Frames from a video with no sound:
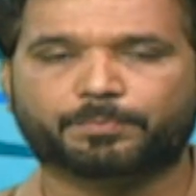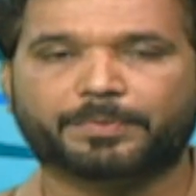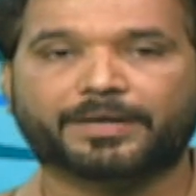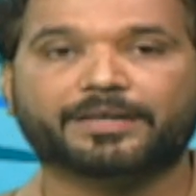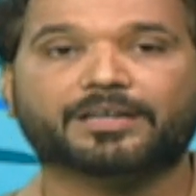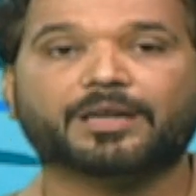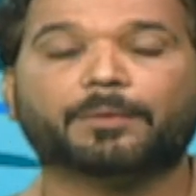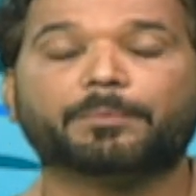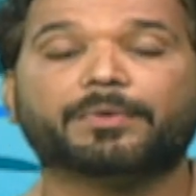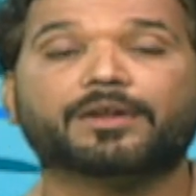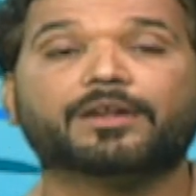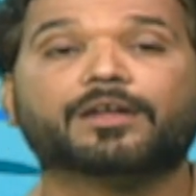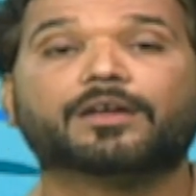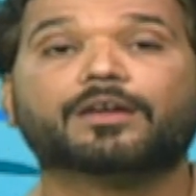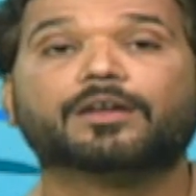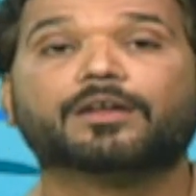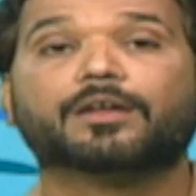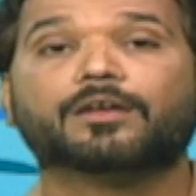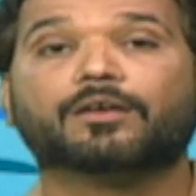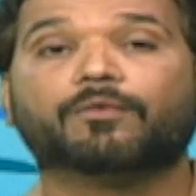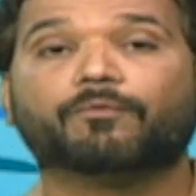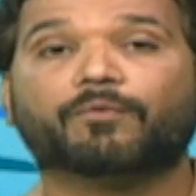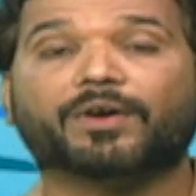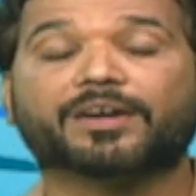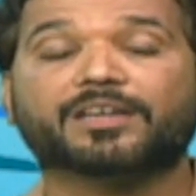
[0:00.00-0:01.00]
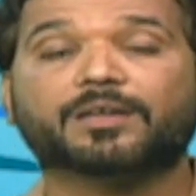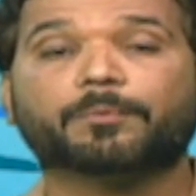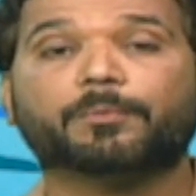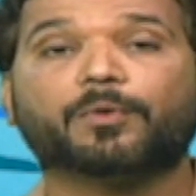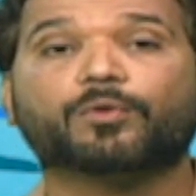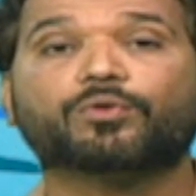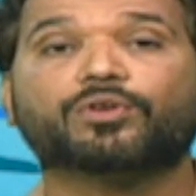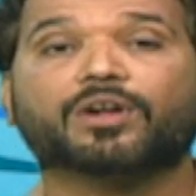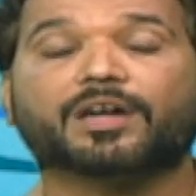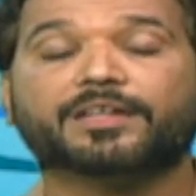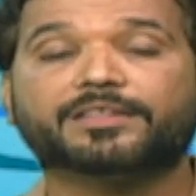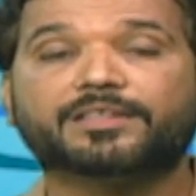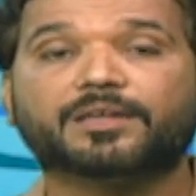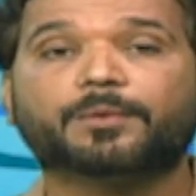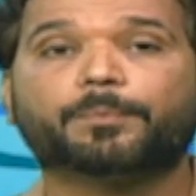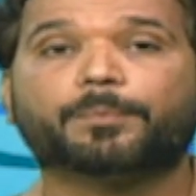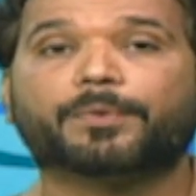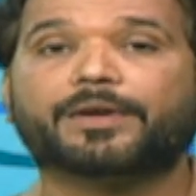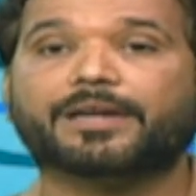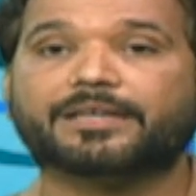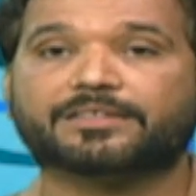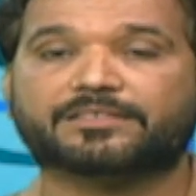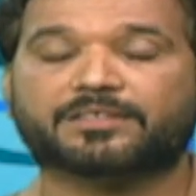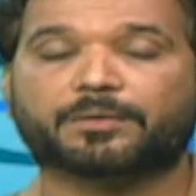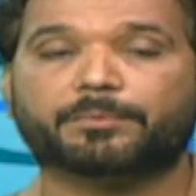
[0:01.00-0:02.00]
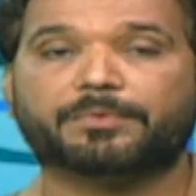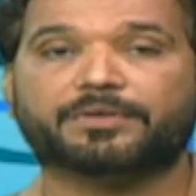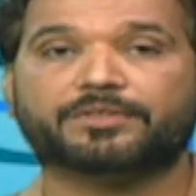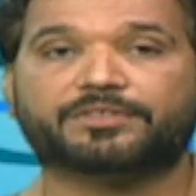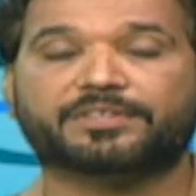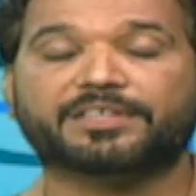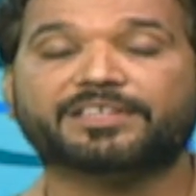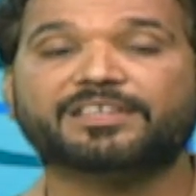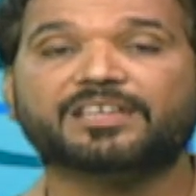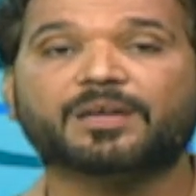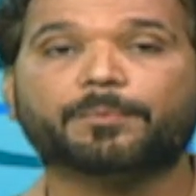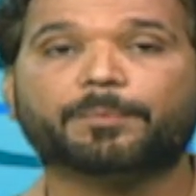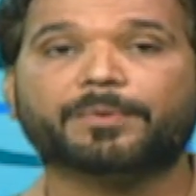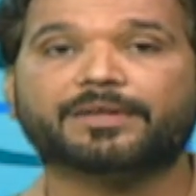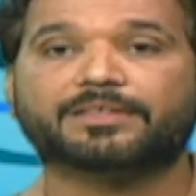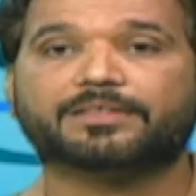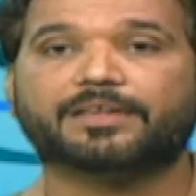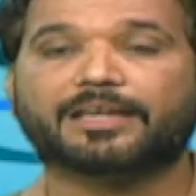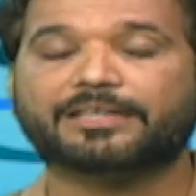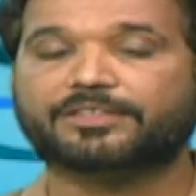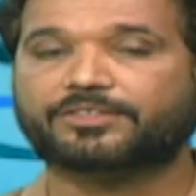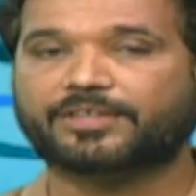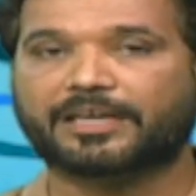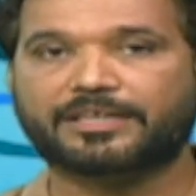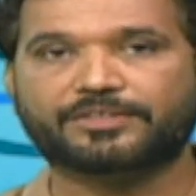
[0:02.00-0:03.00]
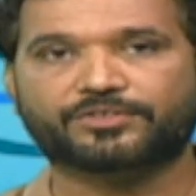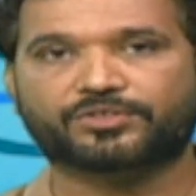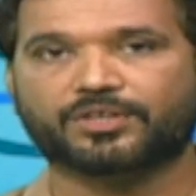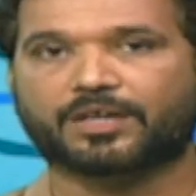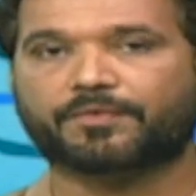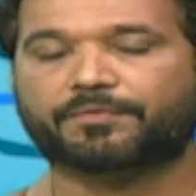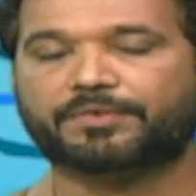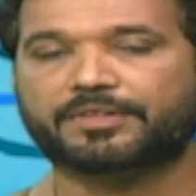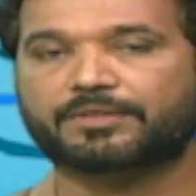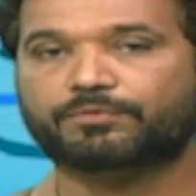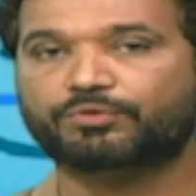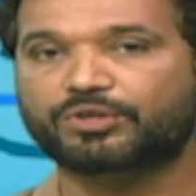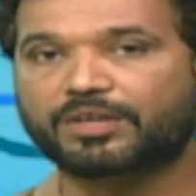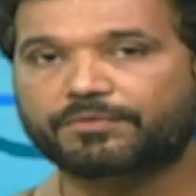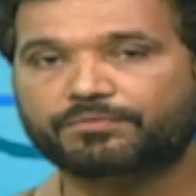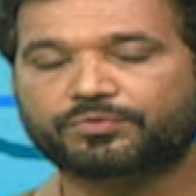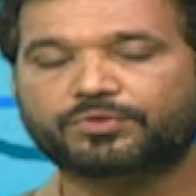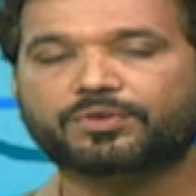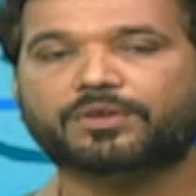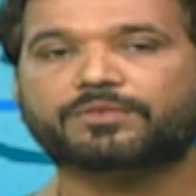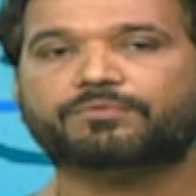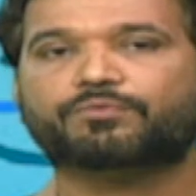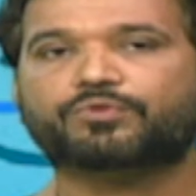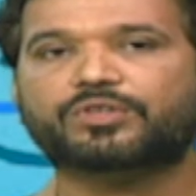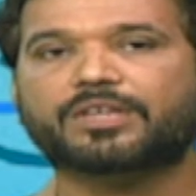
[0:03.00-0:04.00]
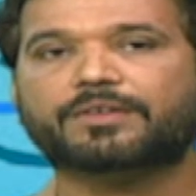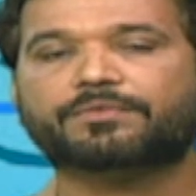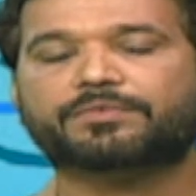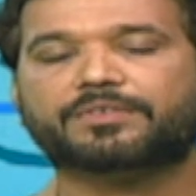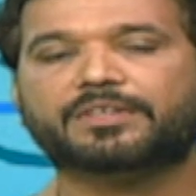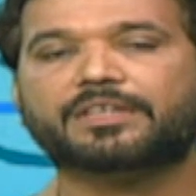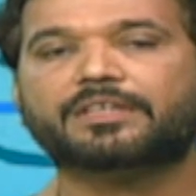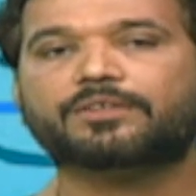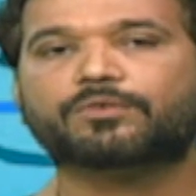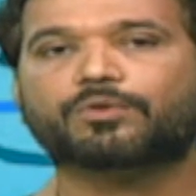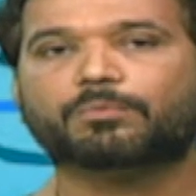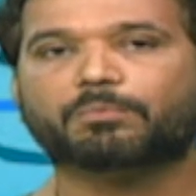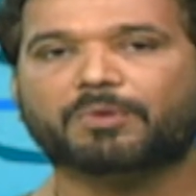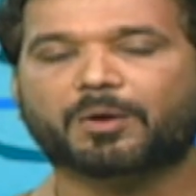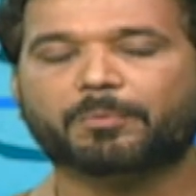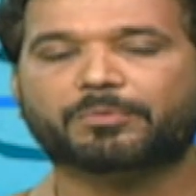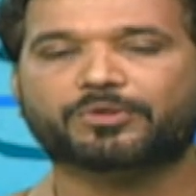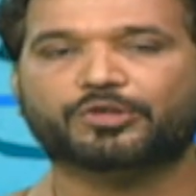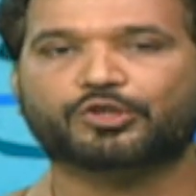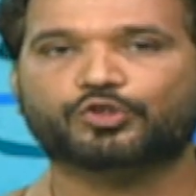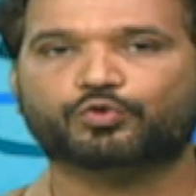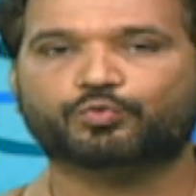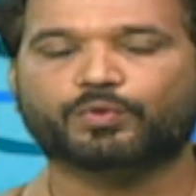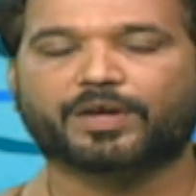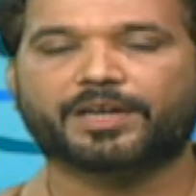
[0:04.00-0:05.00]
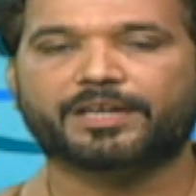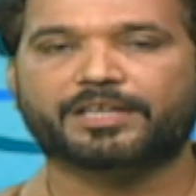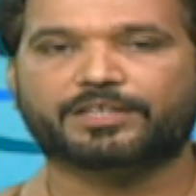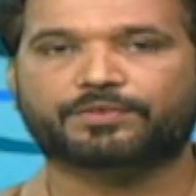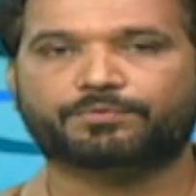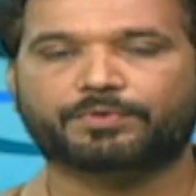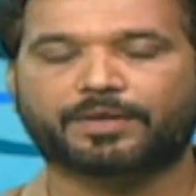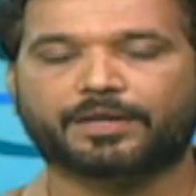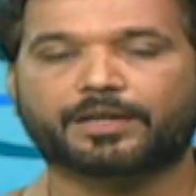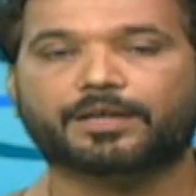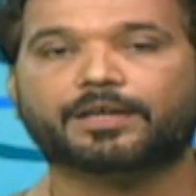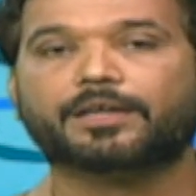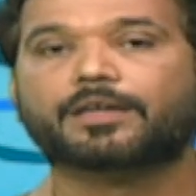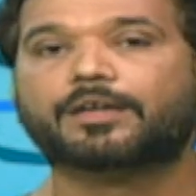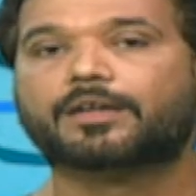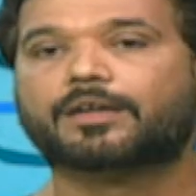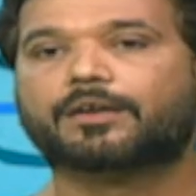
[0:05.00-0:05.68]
But I mean, what about other players? I mean, senior players like Shaheen Shafri. We have seen Mohammad Rizwan as well.